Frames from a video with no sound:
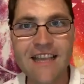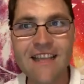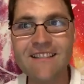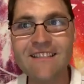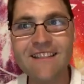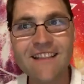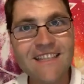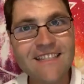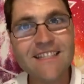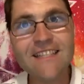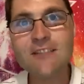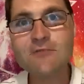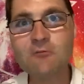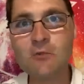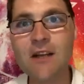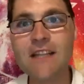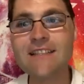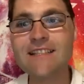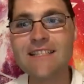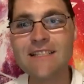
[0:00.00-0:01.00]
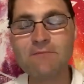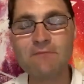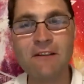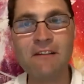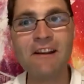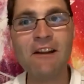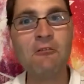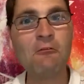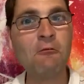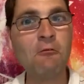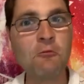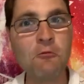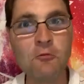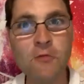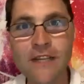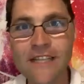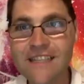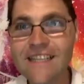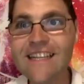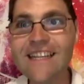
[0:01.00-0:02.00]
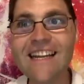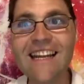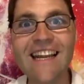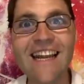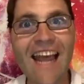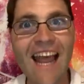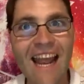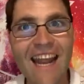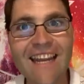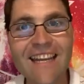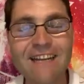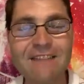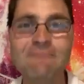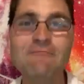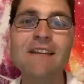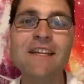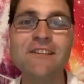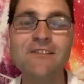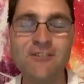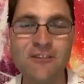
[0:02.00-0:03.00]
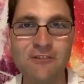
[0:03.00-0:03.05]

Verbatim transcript: And this is what spirit really guided me